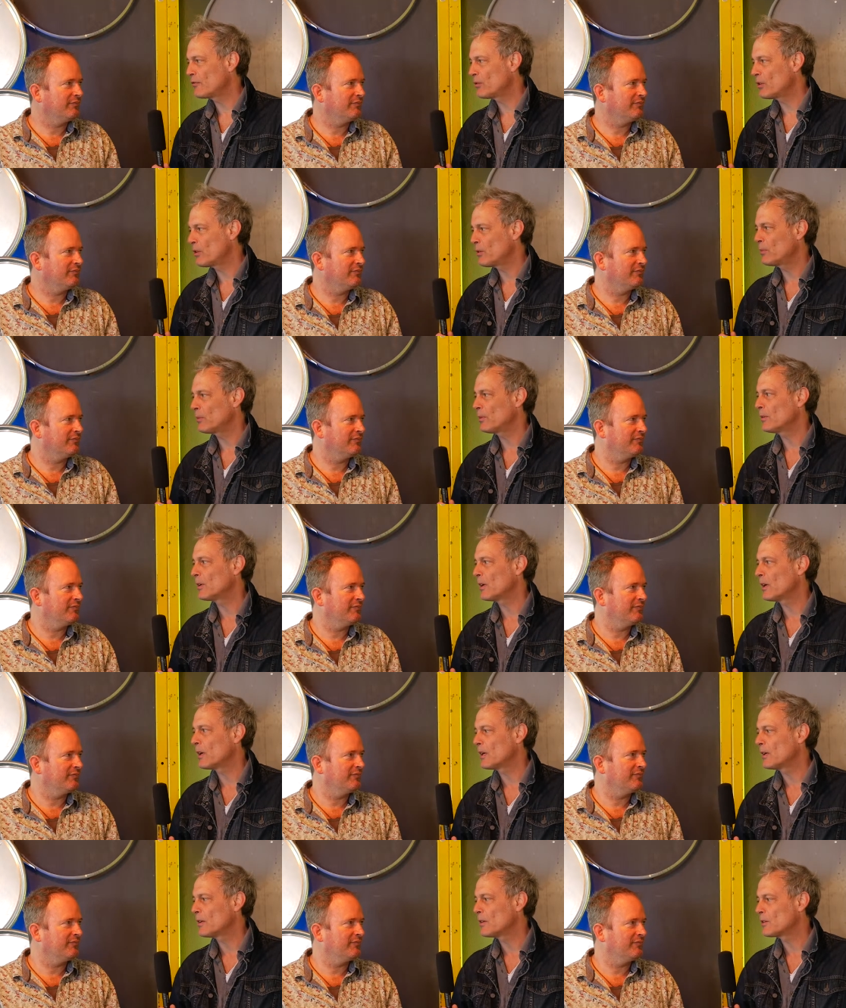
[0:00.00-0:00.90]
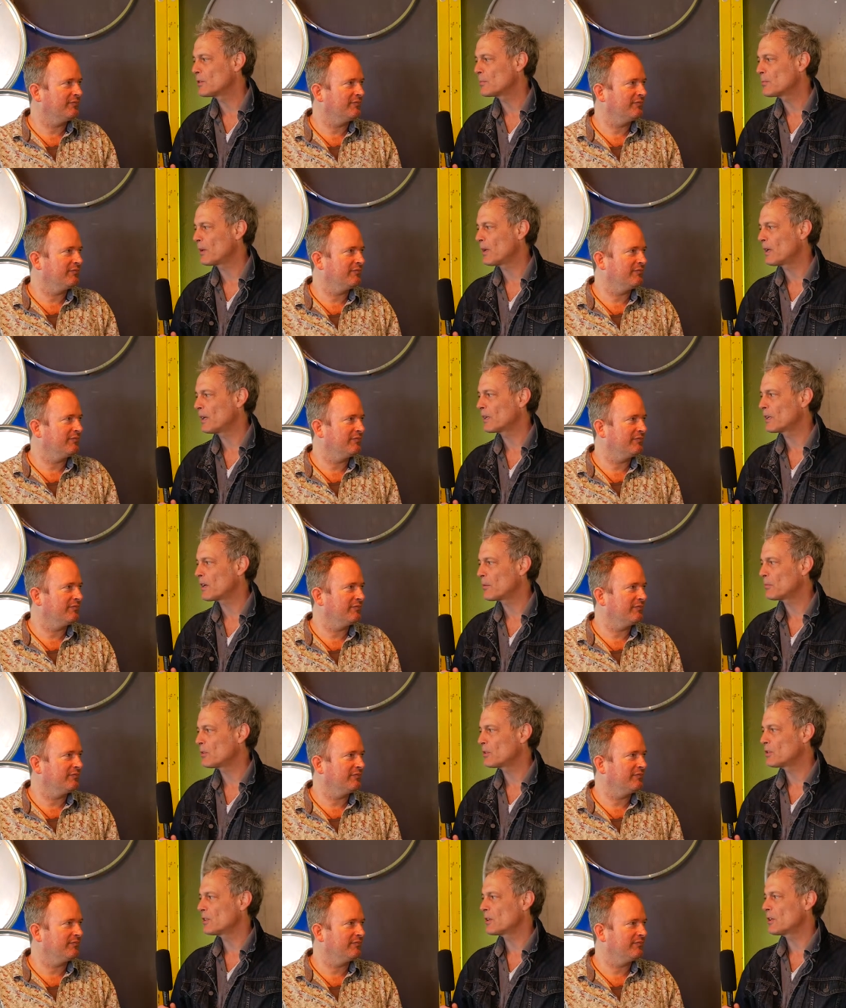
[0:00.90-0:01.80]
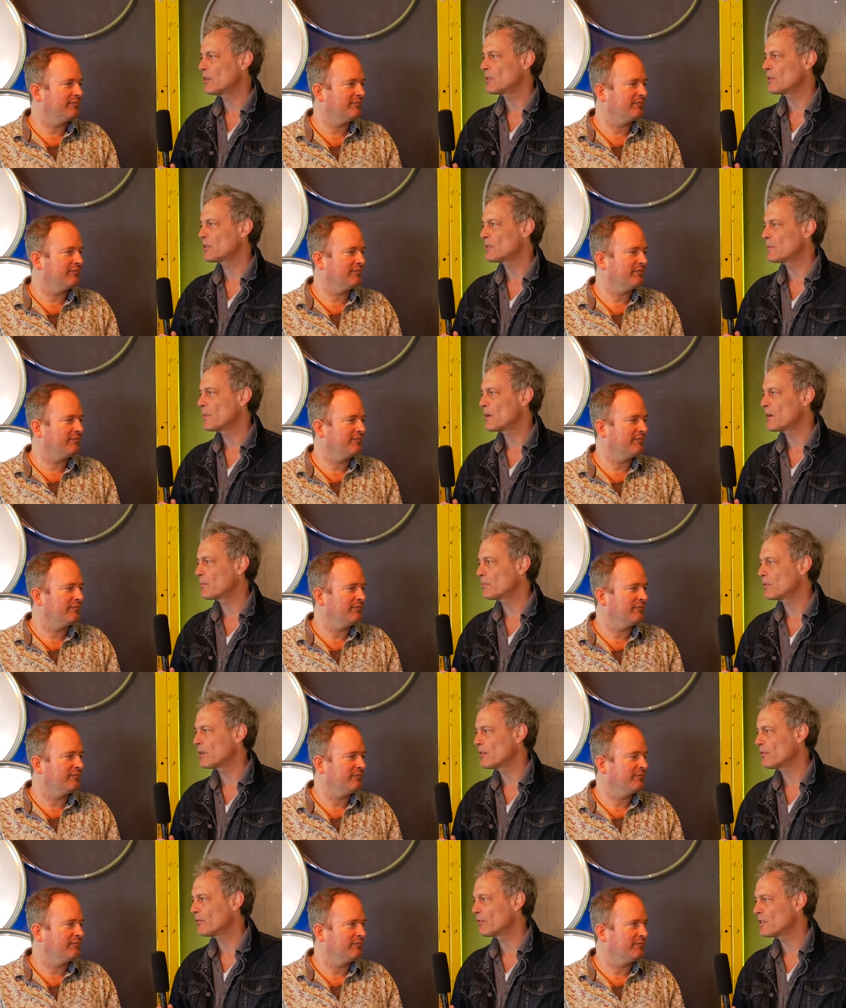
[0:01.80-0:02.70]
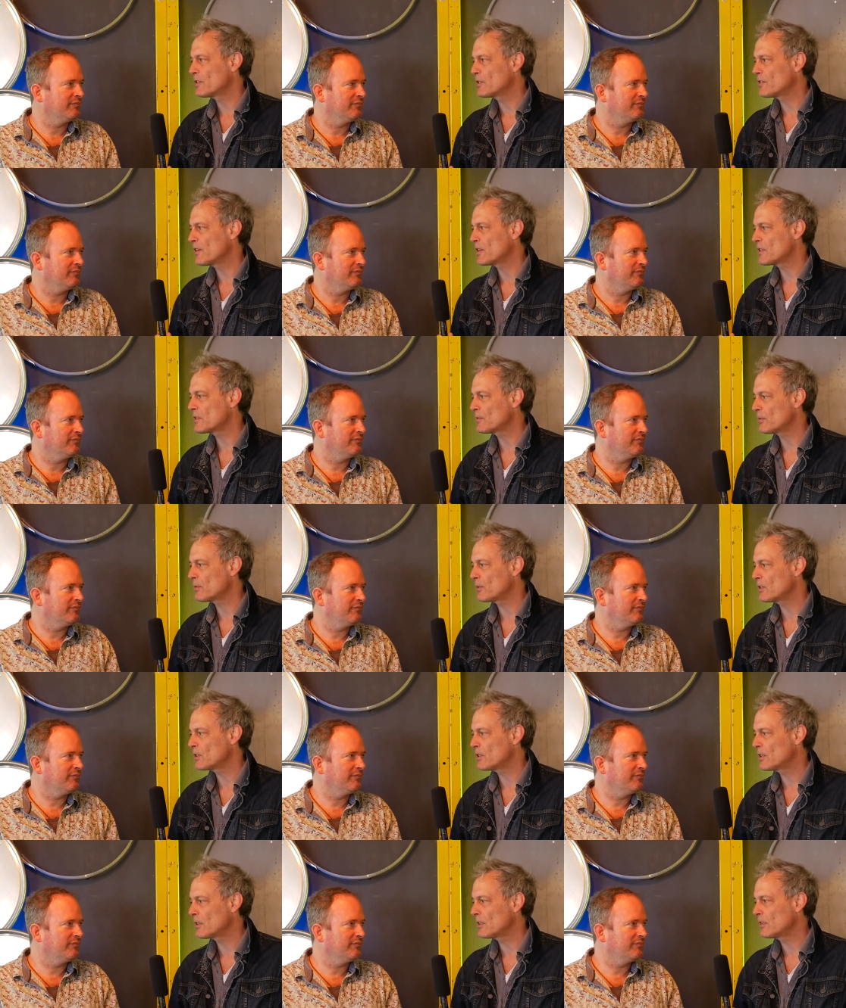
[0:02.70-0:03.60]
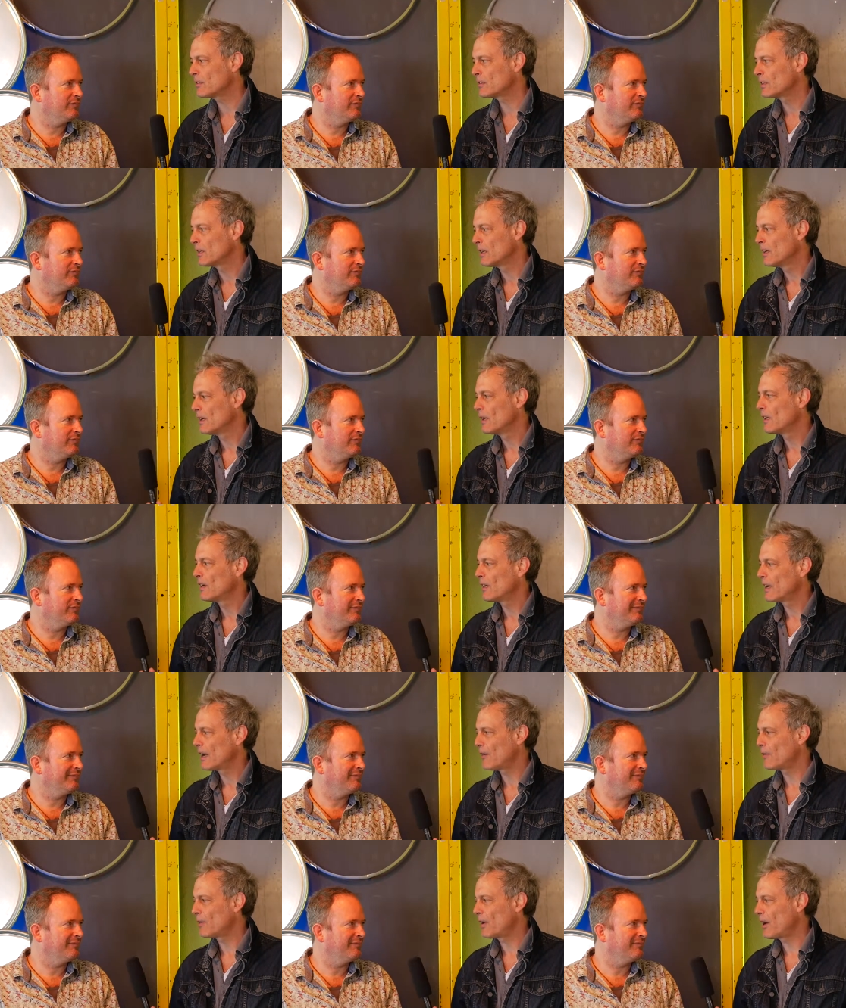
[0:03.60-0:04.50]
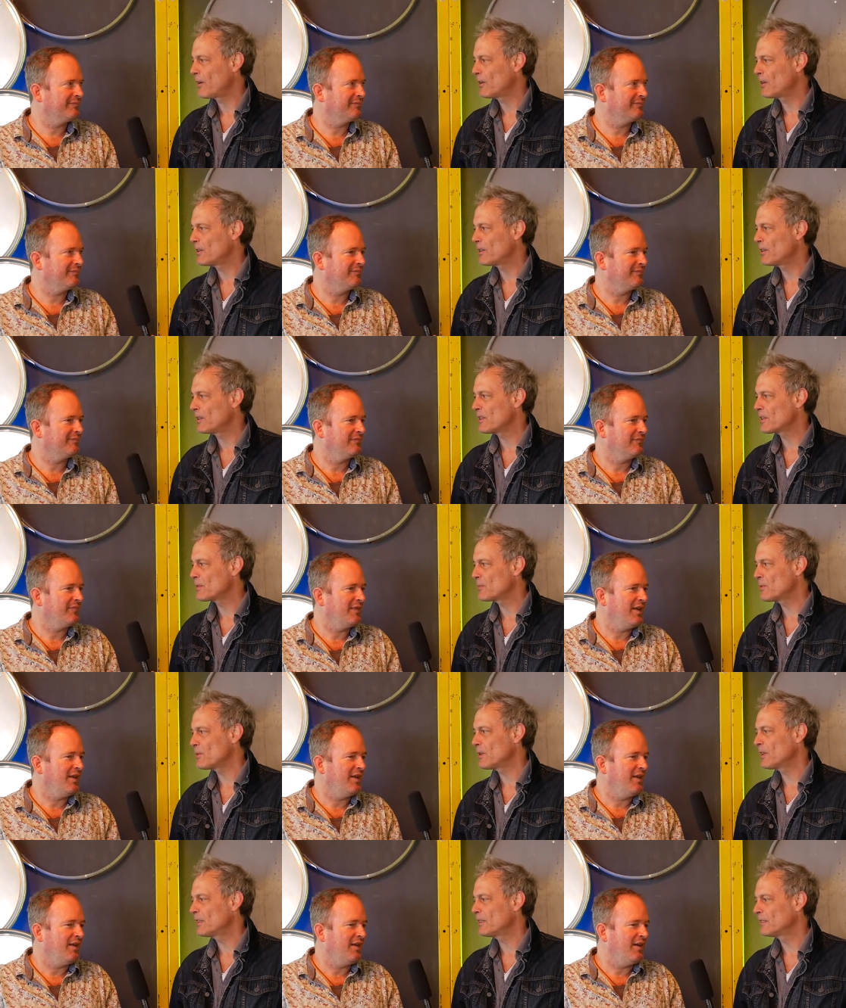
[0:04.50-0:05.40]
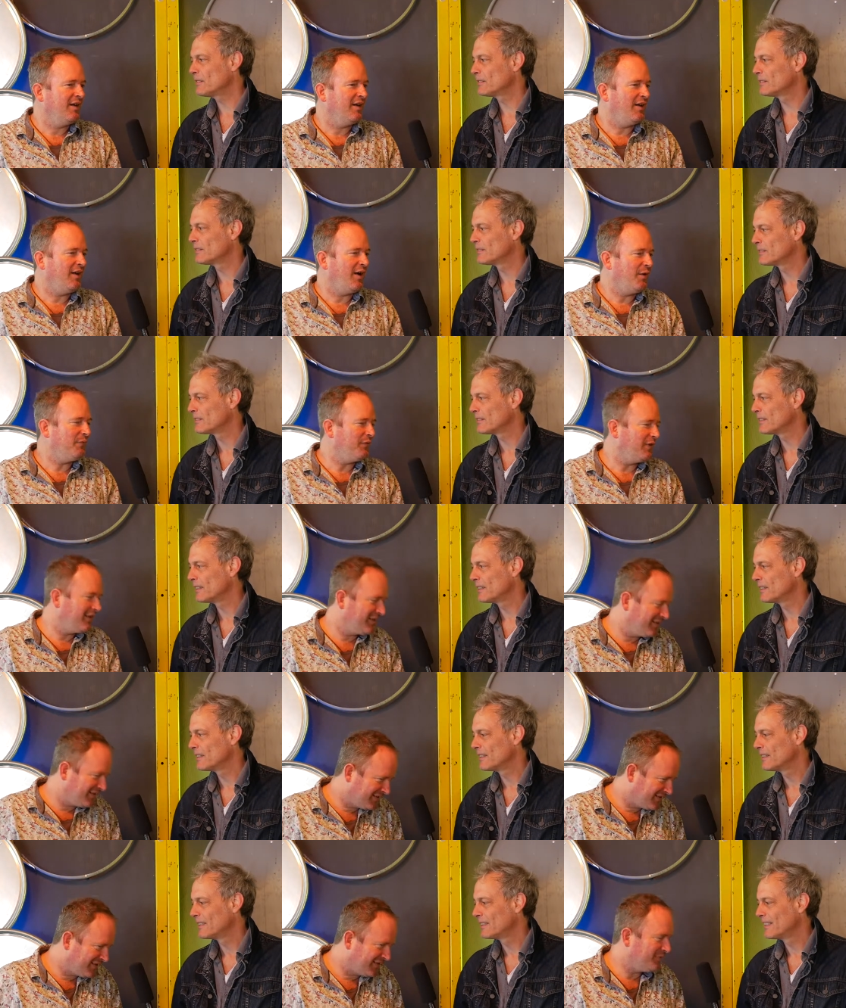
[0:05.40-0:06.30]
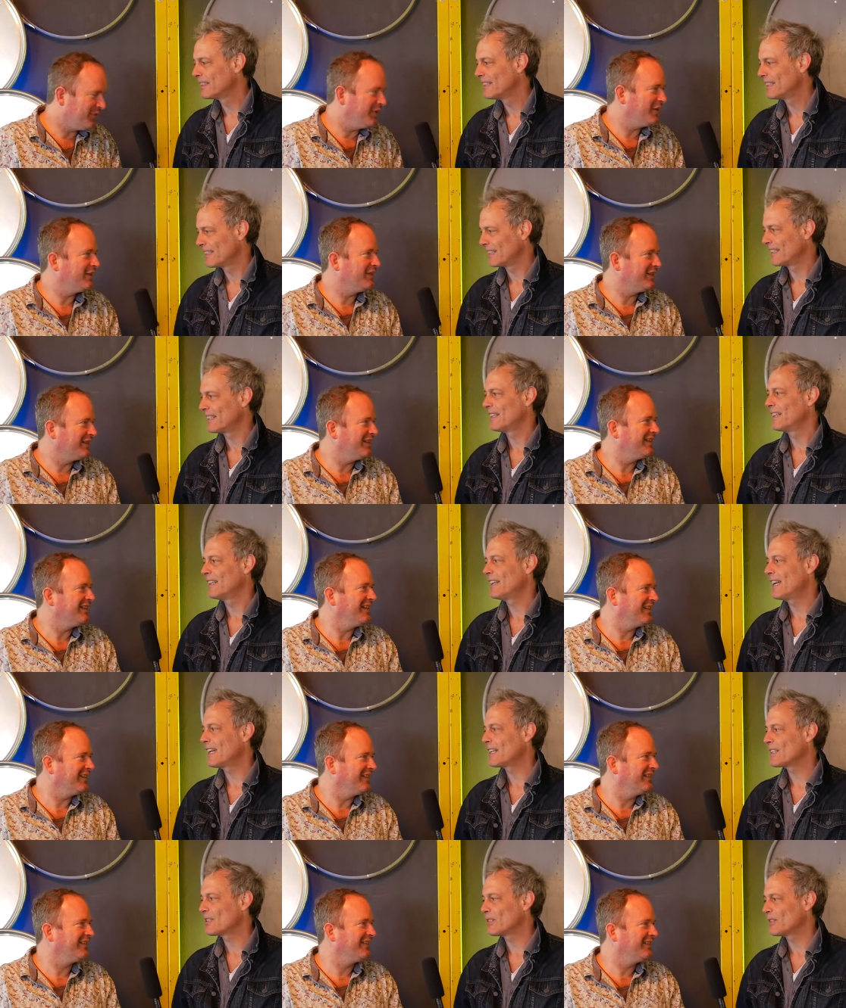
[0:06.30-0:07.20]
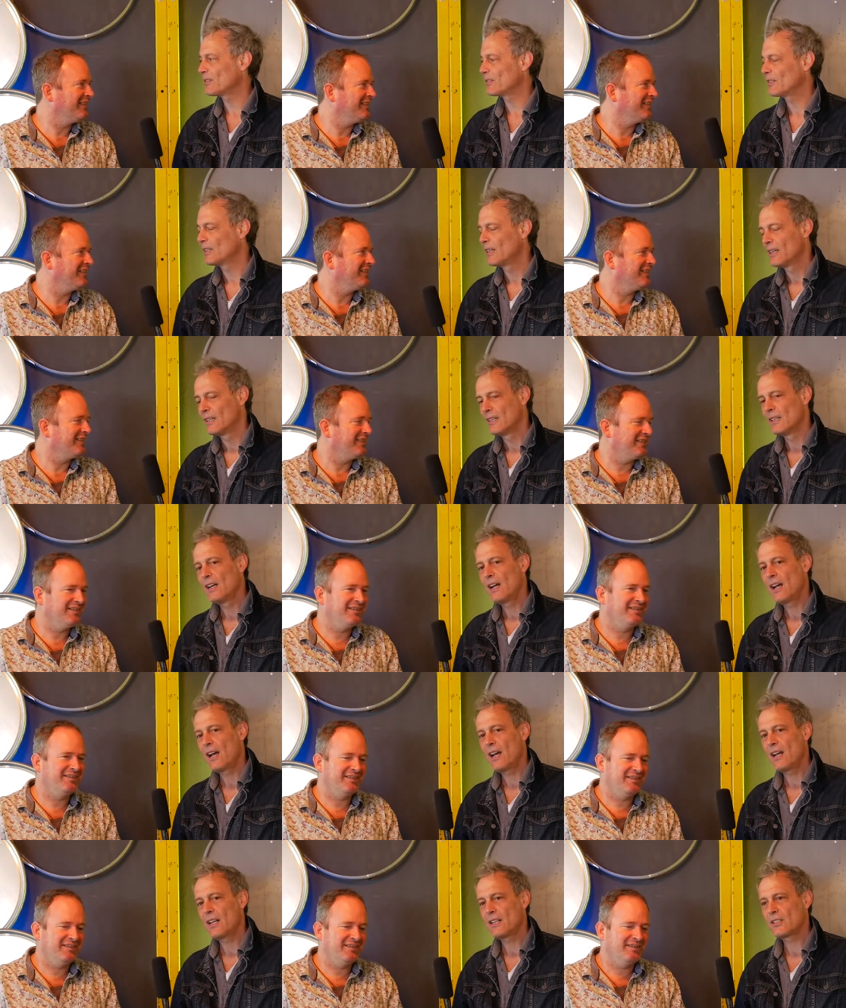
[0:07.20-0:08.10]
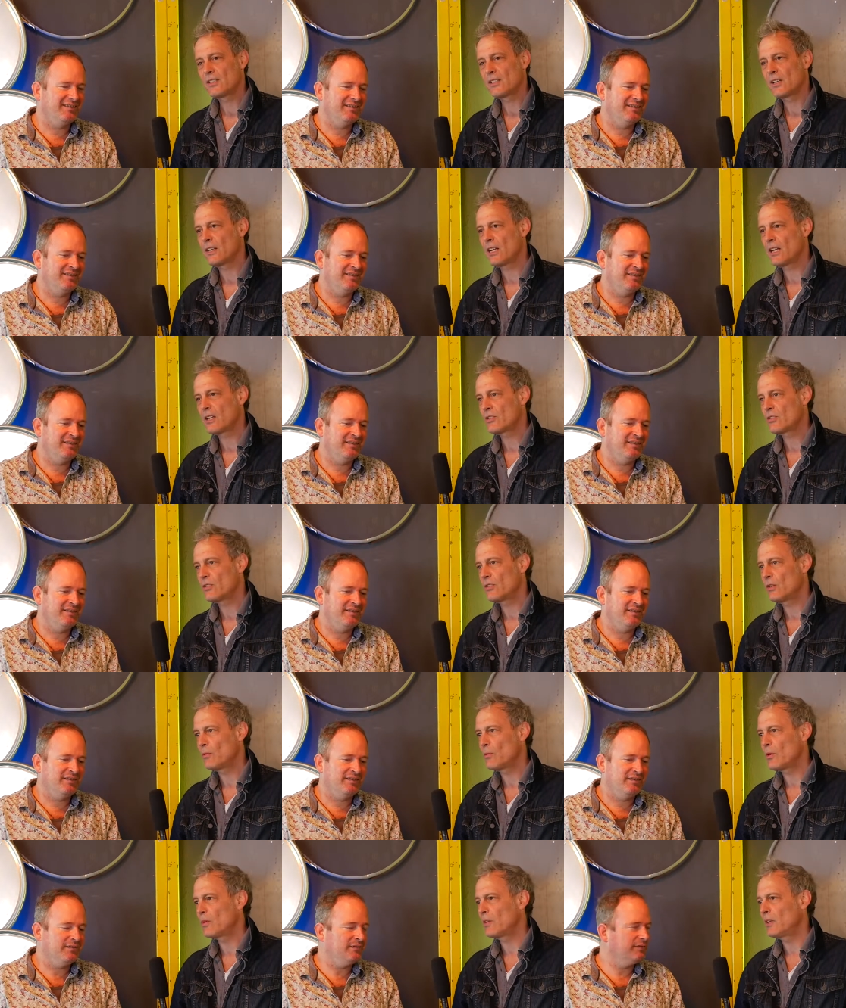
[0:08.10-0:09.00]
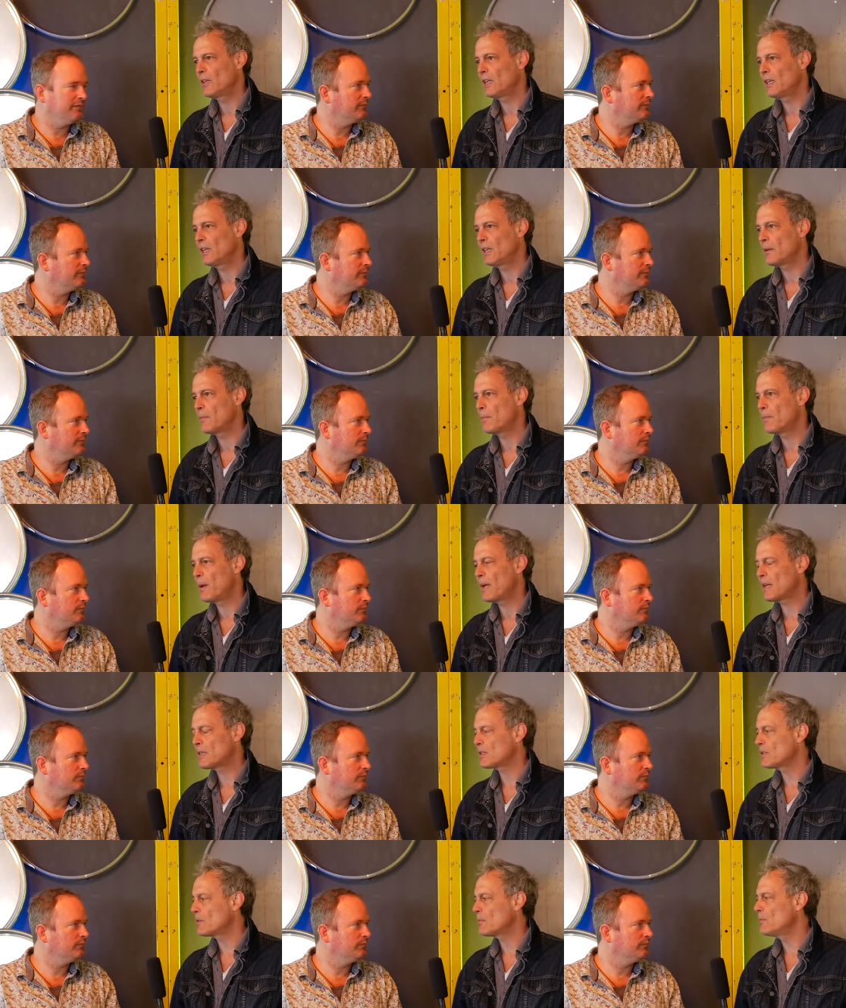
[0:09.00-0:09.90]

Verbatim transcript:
Speaker 1: Robb, uh, who's playing a couple of shows as part of the Brighton Fringe Festival this year. How, how are you doing this morning? I'm very good, very good. Yeah, excellent. Yeah. And uh, last year you won the Best